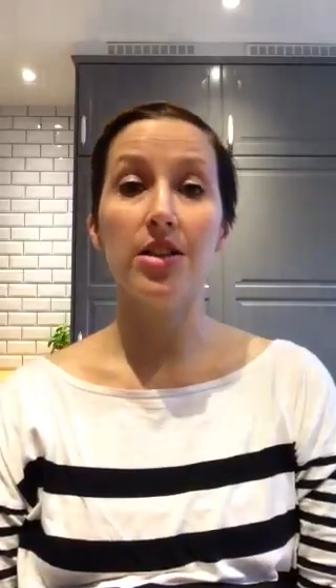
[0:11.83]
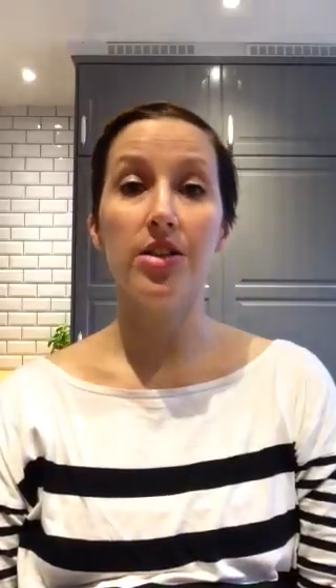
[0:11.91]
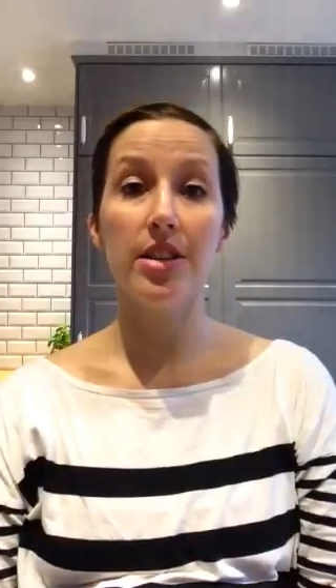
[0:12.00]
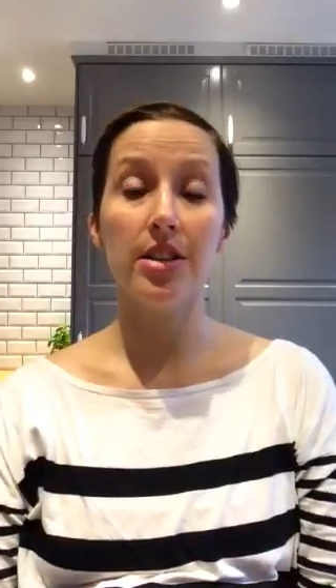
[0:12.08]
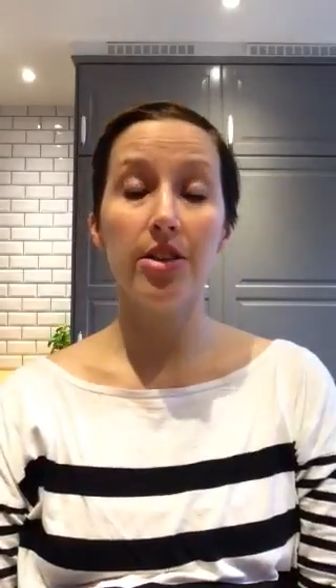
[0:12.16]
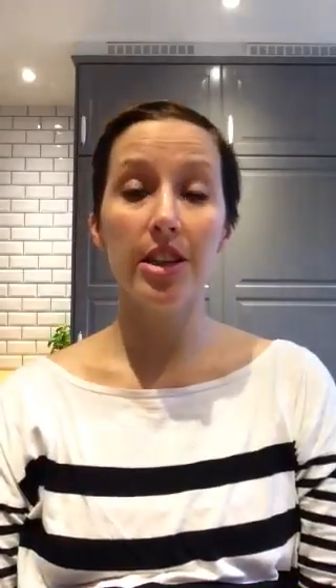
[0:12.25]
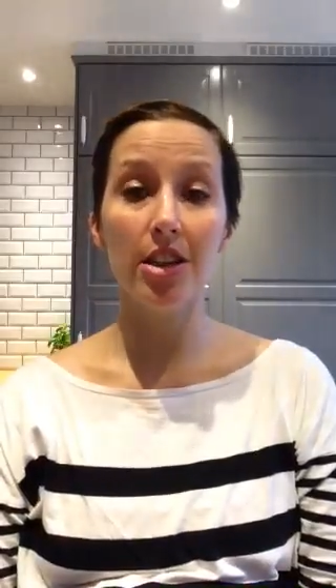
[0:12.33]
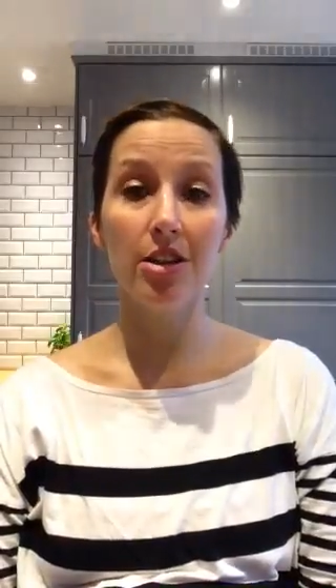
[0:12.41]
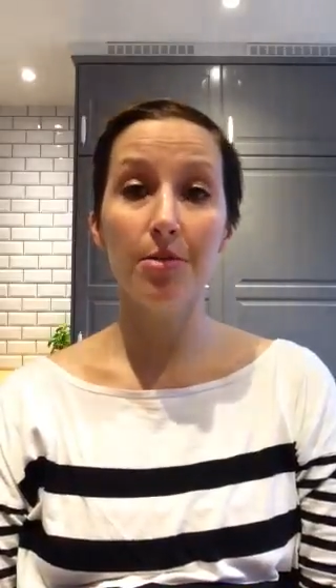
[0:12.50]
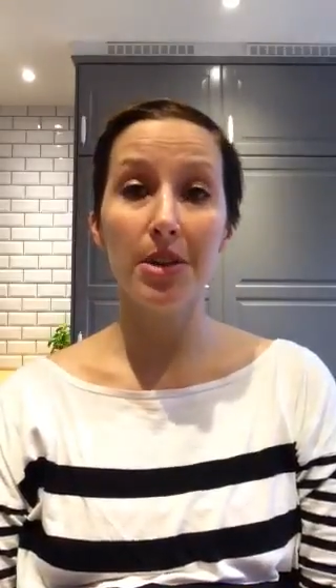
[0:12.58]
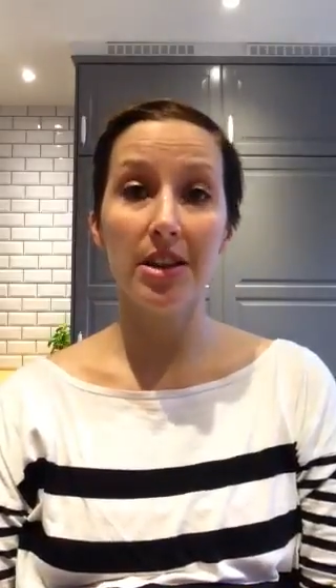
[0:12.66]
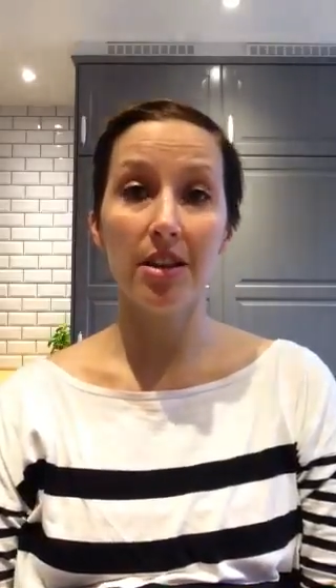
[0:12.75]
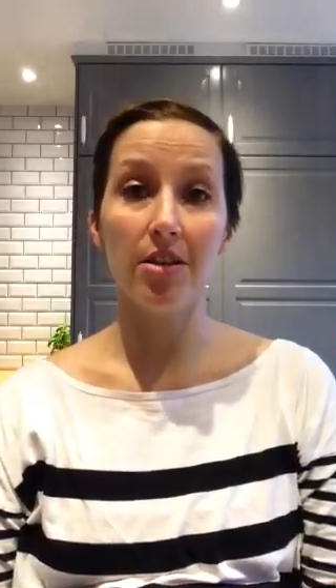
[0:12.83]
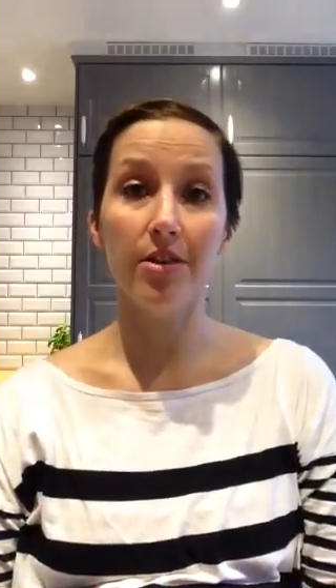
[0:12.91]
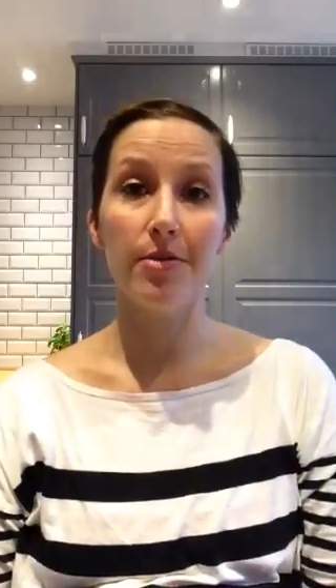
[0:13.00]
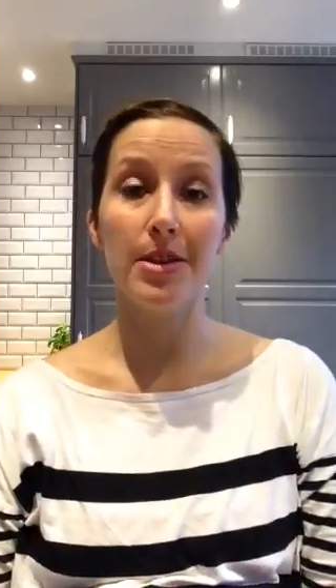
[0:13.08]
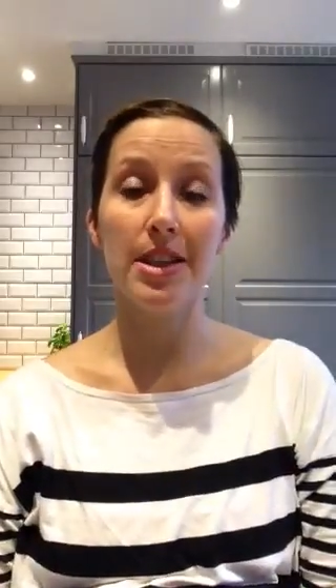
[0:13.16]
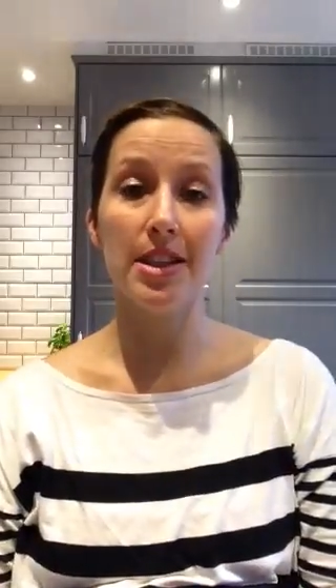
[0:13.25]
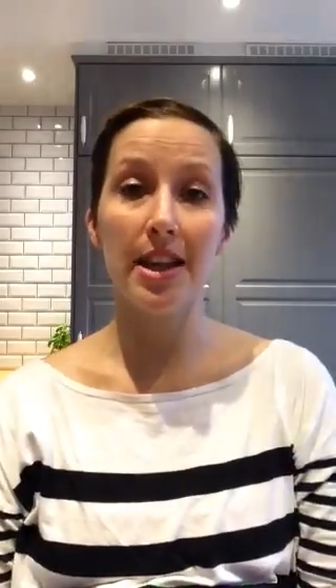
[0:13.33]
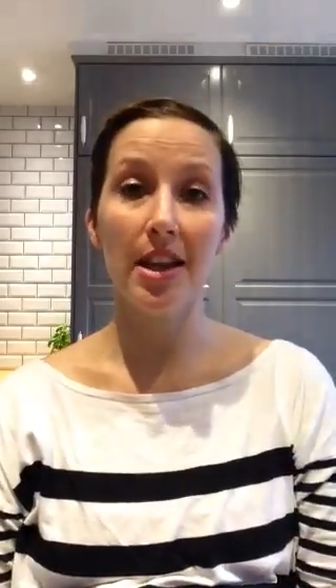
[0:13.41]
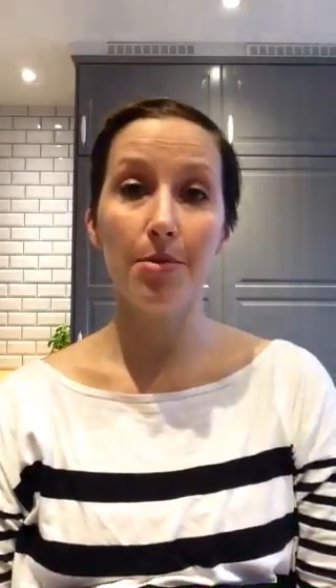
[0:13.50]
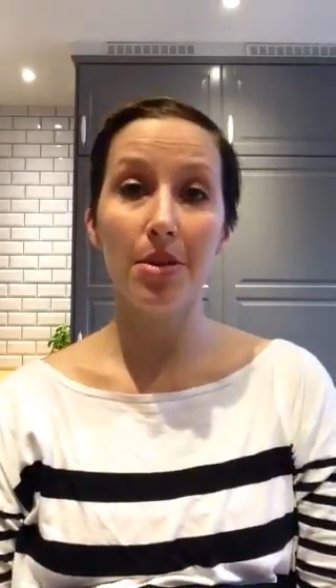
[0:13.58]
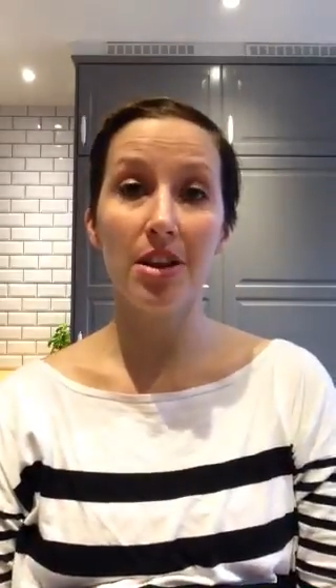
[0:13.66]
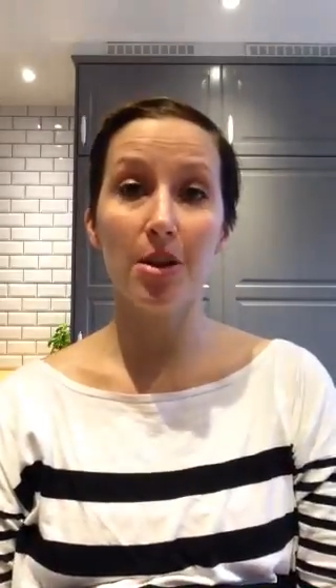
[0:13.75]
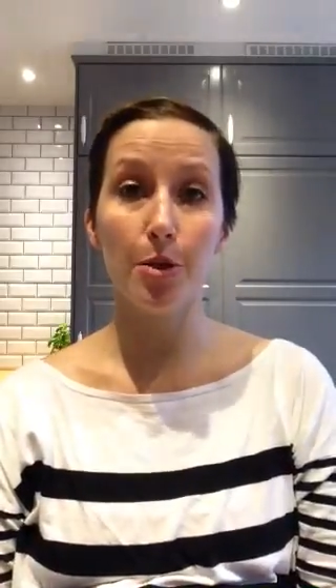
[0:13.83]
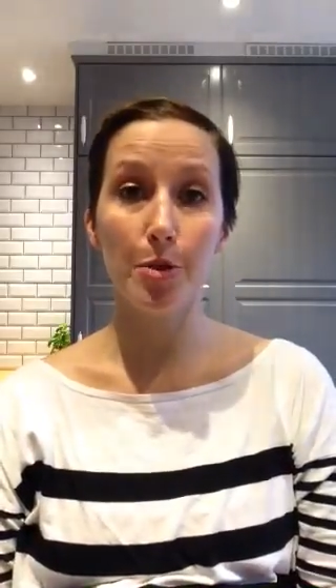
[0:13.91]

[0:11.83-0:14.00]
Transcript: a critical material from a sustainability